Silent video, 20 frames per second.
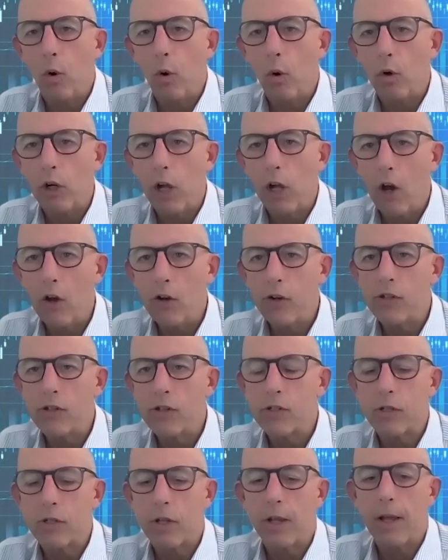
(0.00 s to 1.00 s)

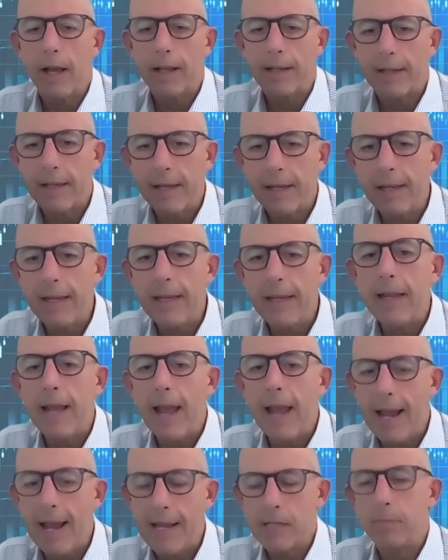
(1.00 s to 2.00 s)
ORCODA's
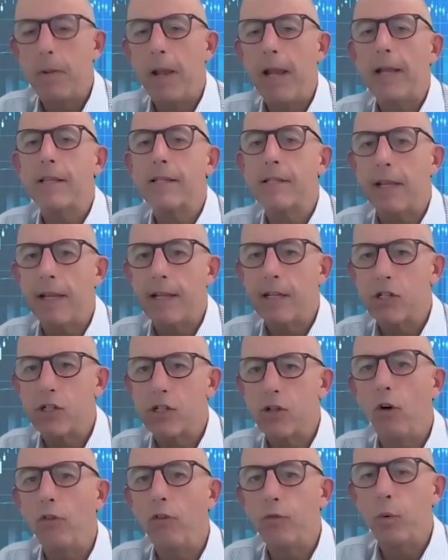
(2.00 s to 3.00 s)
key aspects,
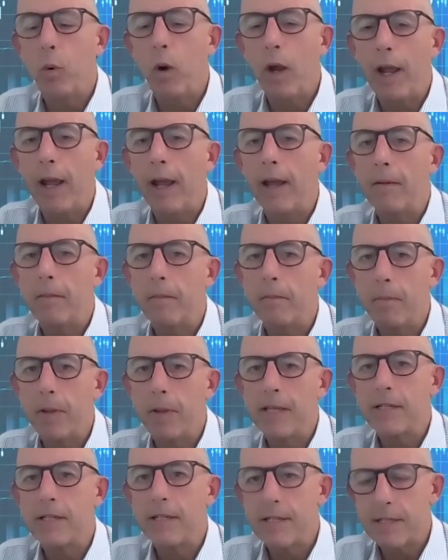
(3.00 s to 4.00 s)
its software
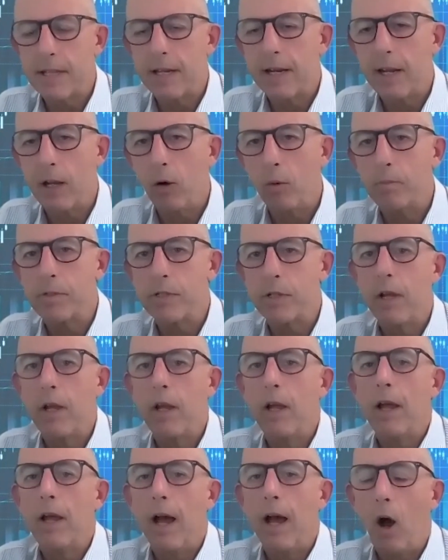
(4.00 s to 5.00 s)
business that helps
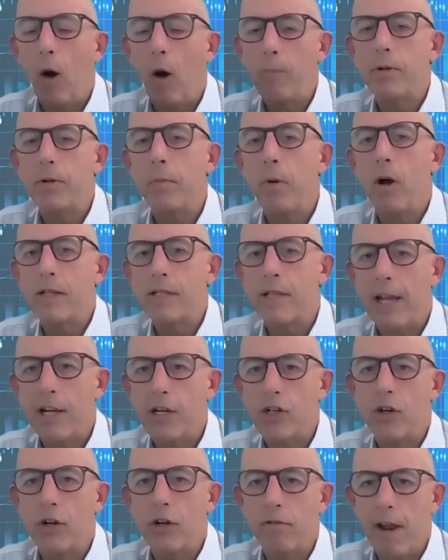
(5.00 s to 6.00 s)

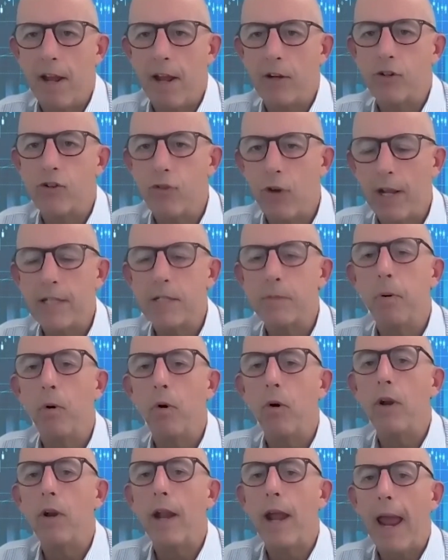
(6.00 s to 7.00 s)
optimization around
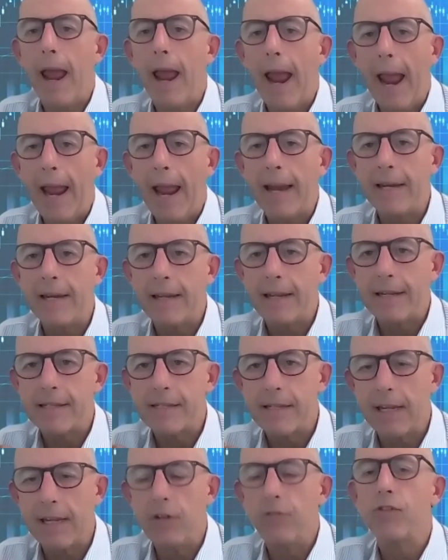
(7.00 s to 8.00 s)
transport, and
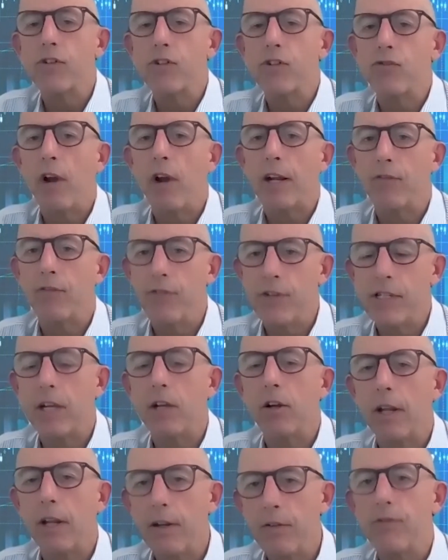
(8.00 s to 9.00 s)
its
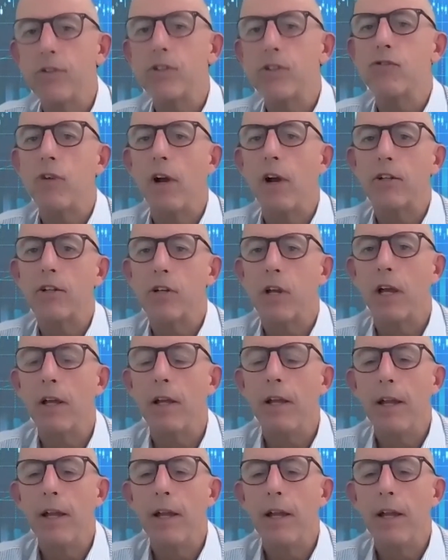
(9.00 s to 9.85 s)
physical infrastructure